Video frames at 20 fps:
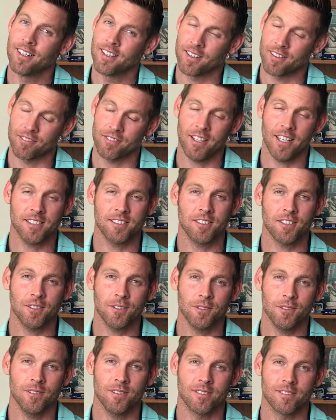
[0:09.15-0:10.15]
If that's
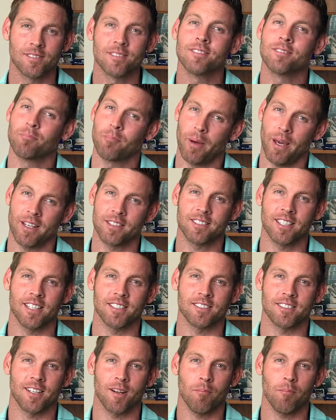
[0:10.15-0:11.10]
you, pay attention.